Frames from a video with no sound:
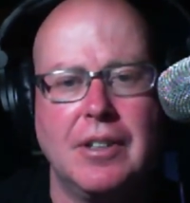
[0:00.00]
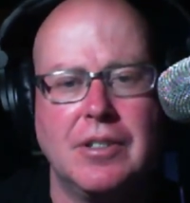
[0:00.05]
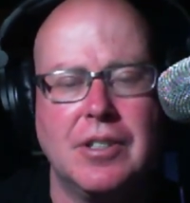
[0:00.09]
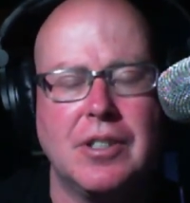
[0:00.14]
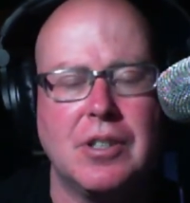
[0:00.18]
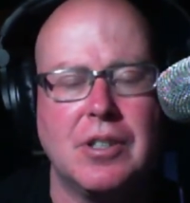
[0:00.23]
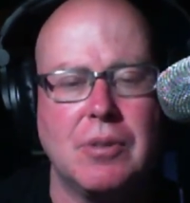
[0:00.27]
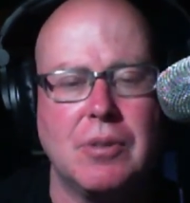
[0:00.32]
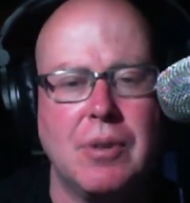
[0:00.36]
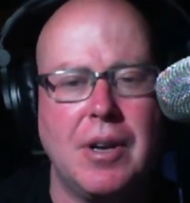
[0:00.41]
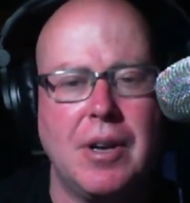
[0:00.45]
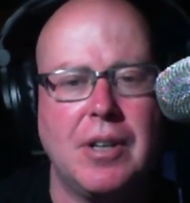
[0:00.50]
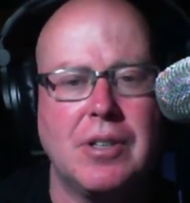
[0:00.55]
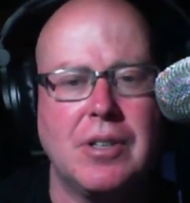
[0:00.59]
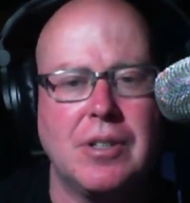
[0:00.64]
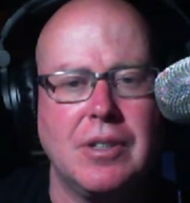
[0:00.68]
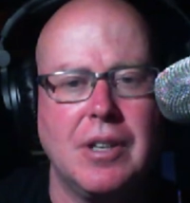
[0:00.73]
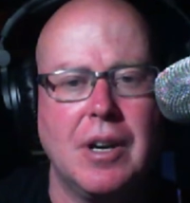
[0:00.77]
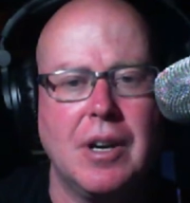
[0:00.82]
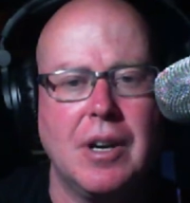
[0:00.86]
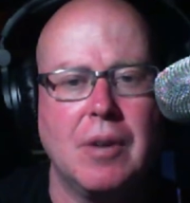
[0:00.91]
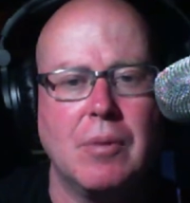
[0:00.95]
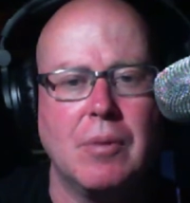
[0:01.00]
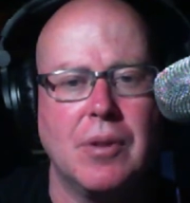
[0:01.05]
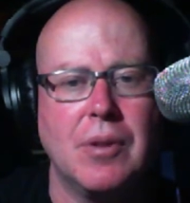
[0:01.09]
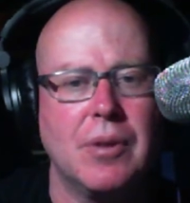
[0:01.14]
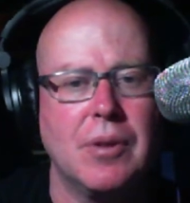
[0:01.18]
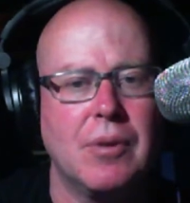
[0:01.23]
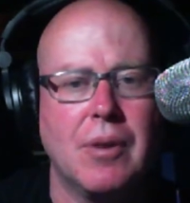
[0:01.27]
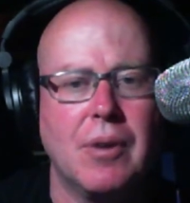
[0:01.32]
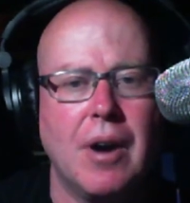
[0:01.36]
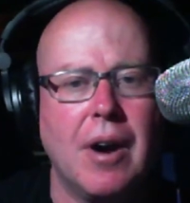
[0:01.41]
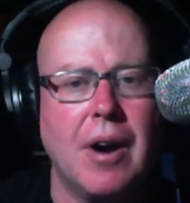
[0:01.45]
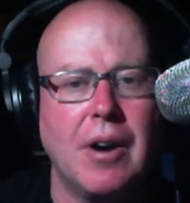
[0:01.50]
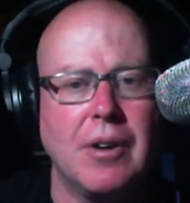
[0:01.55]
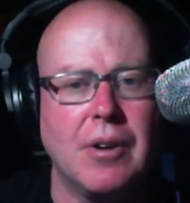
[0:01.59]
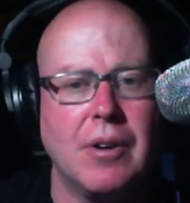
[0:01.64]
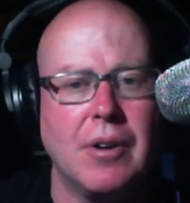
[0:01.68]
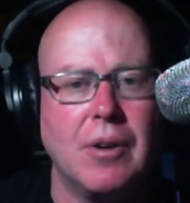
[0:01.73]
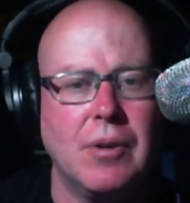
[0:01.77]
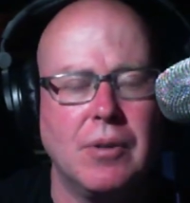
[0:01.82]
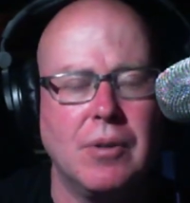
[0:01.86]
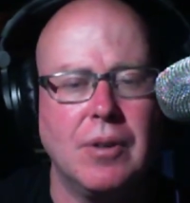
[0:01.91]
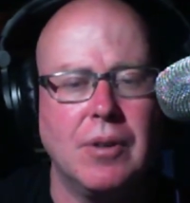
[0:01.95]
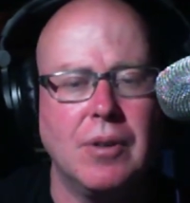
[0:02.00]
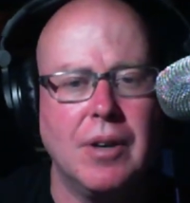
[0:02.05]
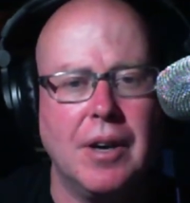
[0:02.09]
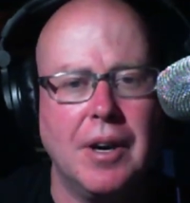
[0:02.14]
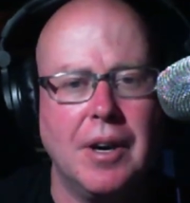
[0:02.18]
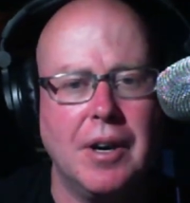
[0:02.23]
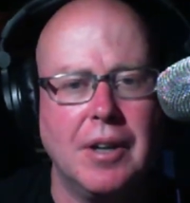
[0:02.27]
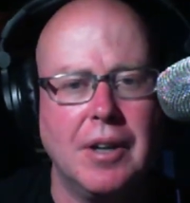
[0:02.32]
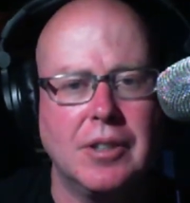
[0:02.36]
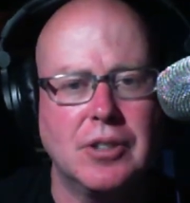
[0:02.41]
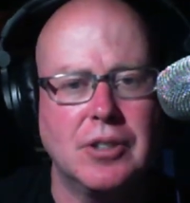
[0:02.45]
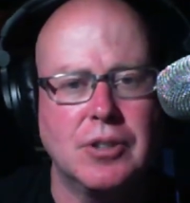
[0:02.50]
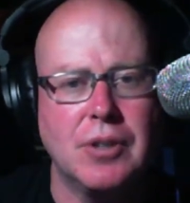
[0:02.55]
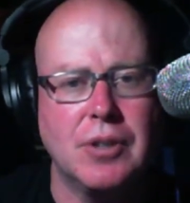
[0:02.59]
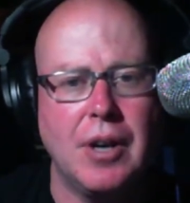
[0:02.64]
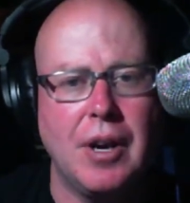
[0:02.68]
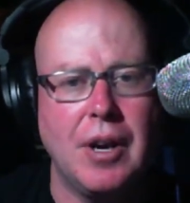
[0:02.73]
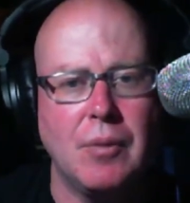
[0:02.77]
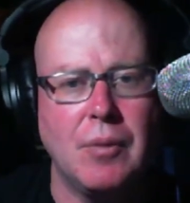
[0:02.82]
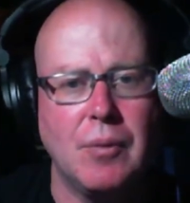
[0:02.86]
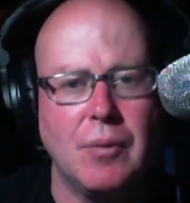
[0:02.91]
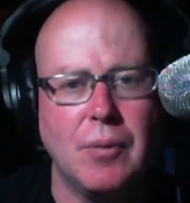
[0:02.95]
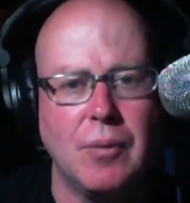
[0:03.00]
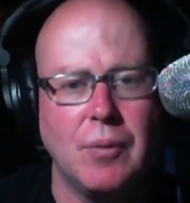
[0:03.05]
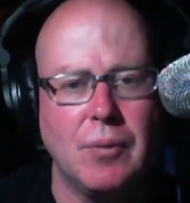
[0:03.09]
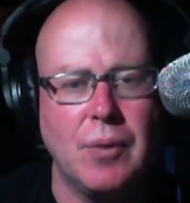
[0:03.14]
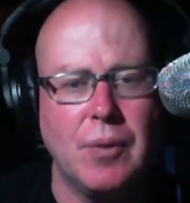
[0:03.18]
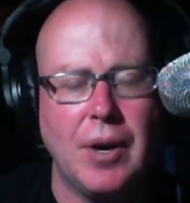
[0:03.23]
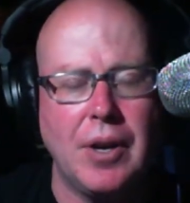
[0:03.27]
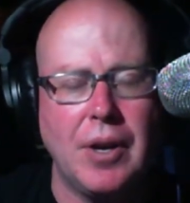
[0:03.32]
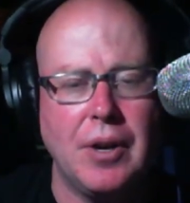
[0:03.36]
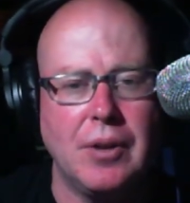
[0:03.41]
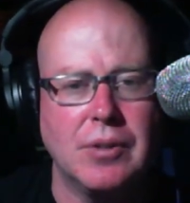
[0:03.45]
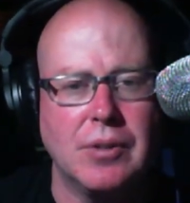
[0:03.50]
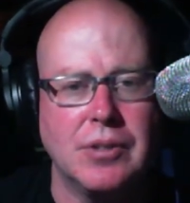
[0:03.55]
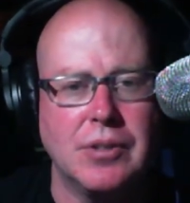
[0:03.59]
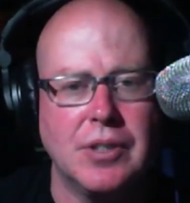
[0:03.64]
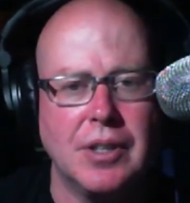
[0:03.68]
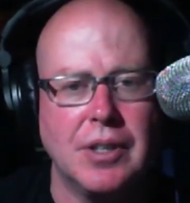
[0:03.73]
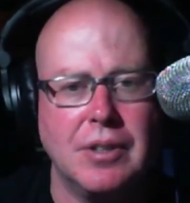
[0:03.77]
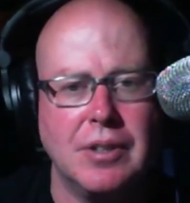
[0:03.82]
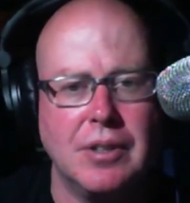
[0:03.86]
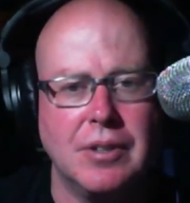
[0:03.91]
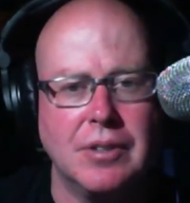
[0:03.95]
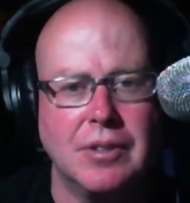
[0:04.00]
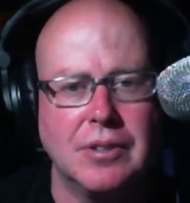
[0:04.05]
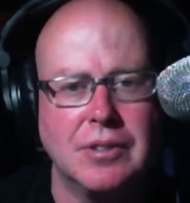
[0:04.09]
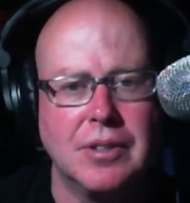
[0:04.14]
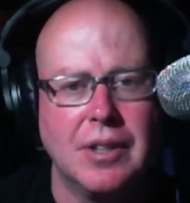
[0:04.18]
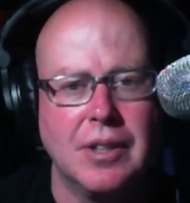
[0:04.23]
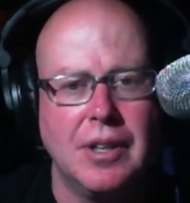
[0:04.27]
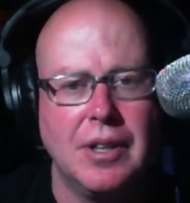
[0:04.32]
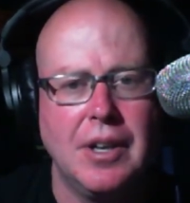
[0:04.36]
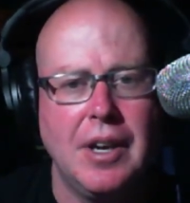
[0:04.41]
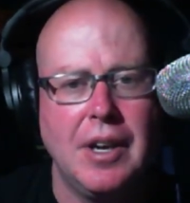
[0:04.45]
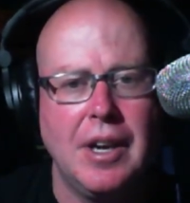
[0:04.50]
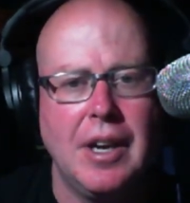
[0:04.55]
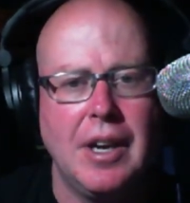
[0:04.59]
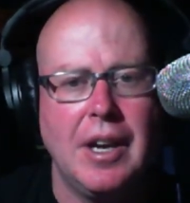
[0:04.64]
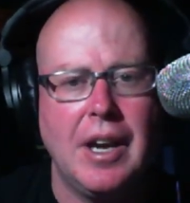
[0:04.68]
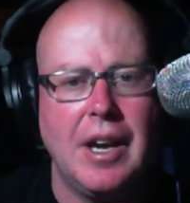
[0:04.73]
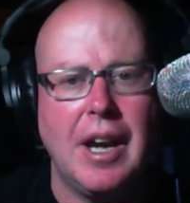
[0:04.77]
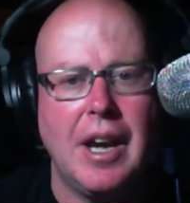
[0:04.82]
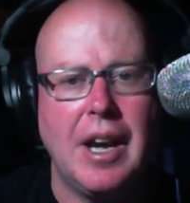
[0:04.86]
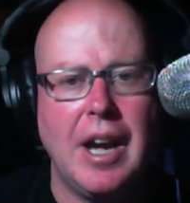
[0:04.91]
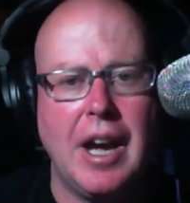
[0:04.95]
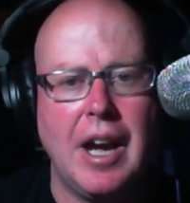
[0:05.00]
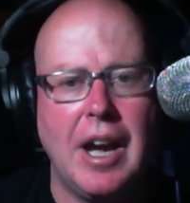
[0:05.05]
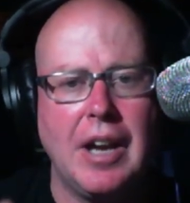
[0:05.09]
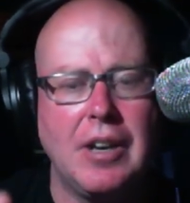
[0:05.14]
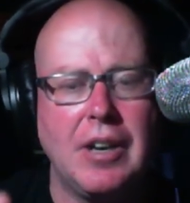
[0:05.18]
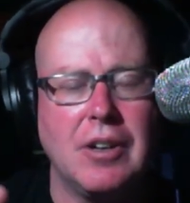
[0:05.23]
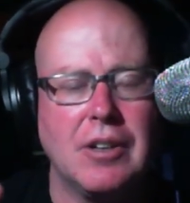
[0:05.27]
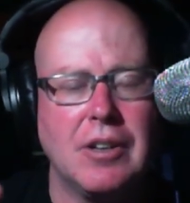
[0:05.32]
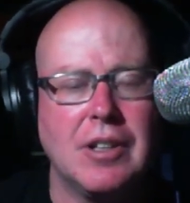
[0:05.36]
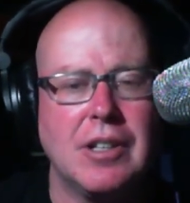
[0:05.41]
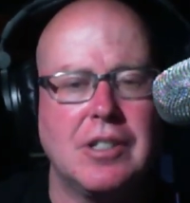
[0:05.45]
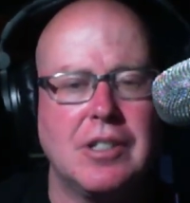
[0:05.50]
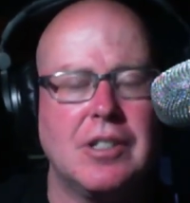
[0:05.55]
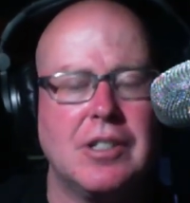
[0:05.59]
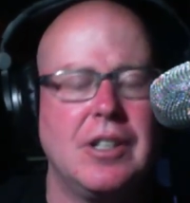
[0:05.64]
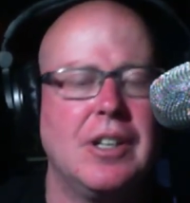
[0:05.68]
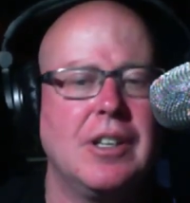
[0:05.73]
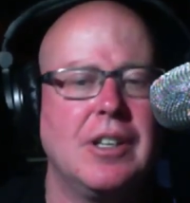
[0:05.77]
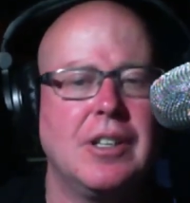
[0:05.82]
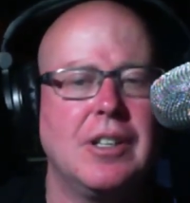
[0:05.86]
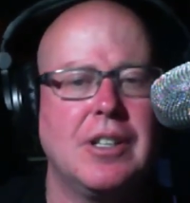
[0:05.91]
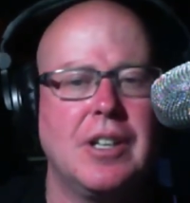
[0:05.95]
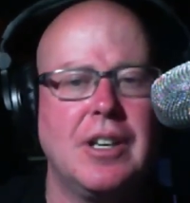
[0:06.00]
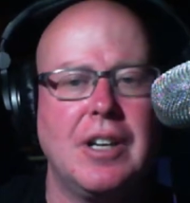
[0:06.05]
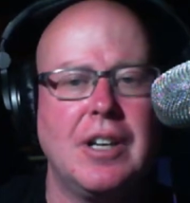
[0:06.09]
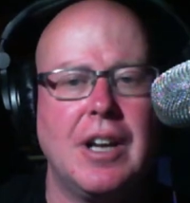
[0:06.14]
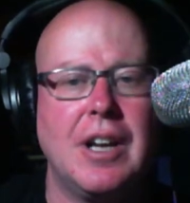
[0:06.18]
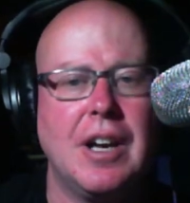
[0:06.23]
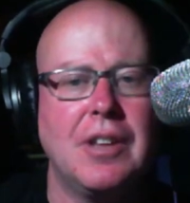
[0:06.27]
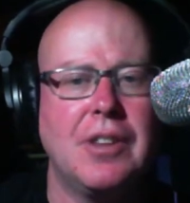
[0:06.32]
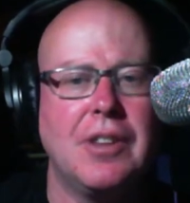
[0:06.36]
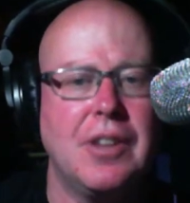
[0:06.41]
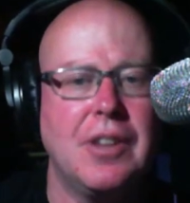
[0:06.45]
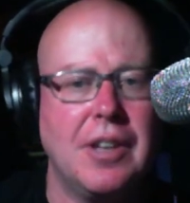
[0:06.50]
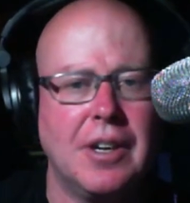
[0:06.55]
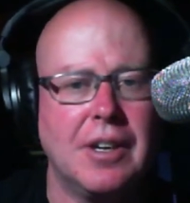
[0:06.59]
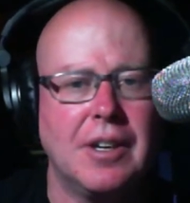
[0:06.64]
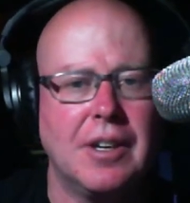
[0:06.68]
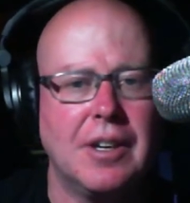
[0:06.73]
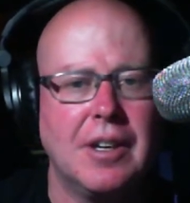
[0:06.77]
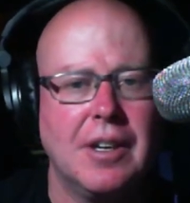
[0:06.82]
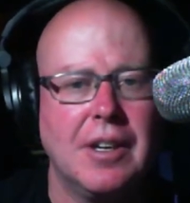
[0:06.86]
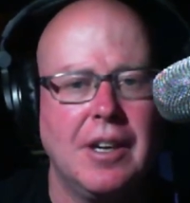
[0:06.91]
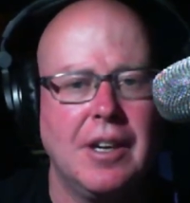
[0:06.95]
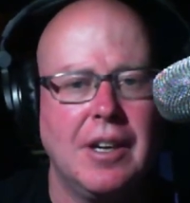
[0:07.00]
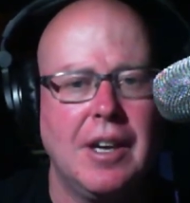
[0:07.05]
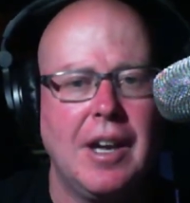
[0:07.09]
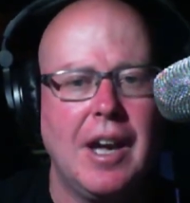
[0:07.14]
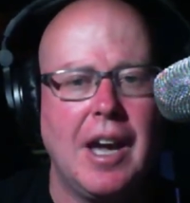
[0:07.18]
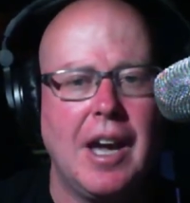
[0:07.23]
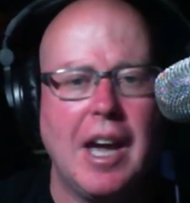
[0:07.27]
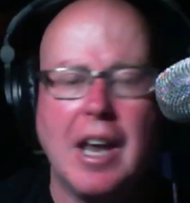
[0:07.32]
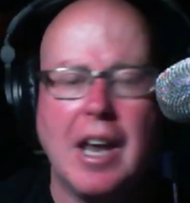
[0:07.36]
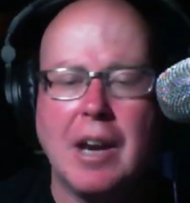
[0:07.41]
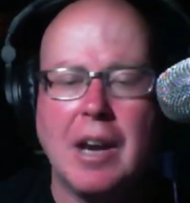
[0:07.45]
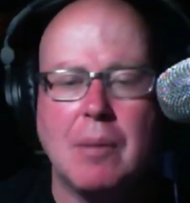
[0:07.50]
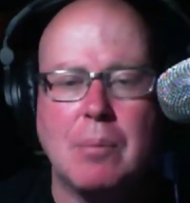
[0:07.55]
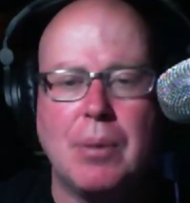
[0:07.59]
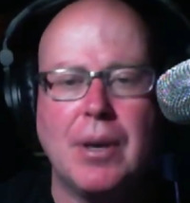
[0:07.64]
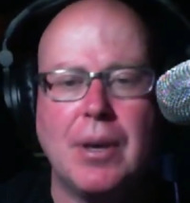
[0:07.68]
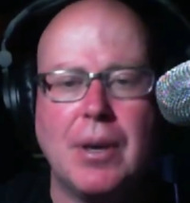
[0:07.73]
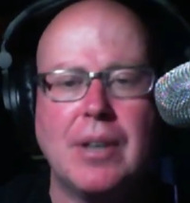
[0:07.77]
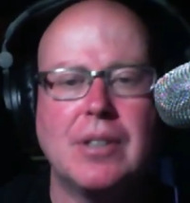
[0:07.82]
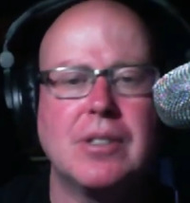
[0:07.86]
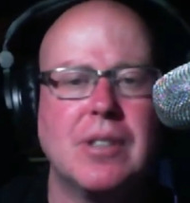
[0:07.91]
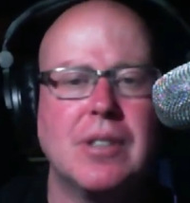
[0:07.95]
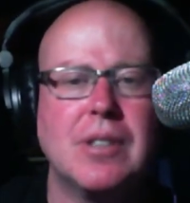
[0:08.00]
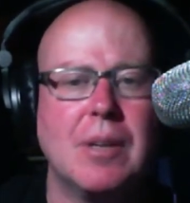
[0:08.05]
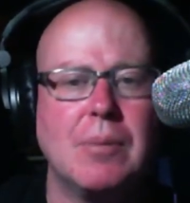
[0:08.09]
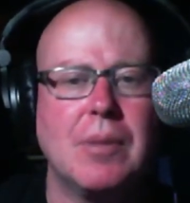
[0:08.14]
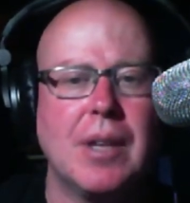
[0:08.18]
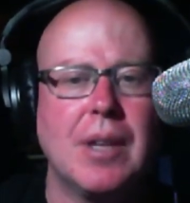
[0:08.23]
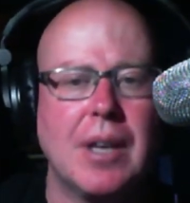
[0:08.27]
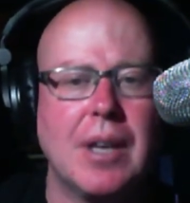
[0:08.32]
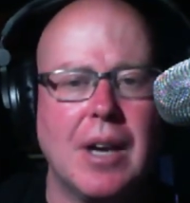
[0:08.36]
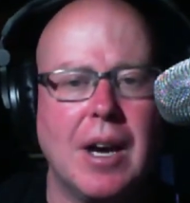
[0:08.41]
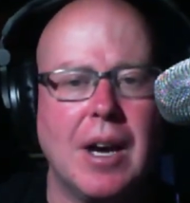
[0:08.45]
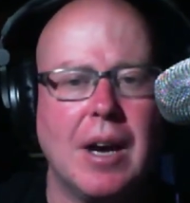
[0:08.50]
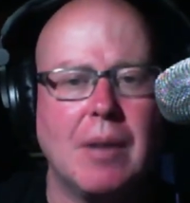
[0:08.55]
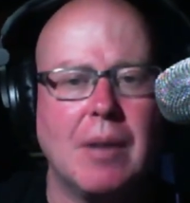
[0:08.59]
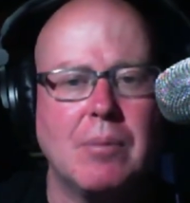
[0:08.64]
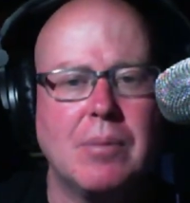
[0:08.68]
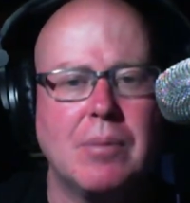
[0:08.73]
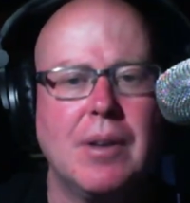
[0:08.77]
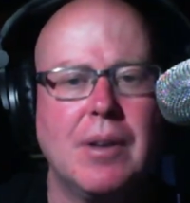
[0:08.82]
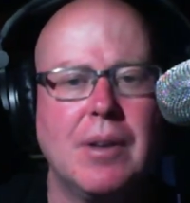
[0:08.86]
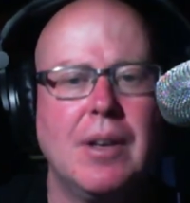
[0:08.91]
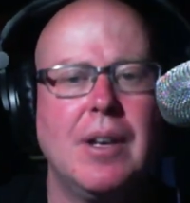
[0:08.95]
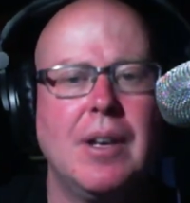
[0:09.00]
situation where there are no stray radio signals, and you're listening to nothing, and it picks something up,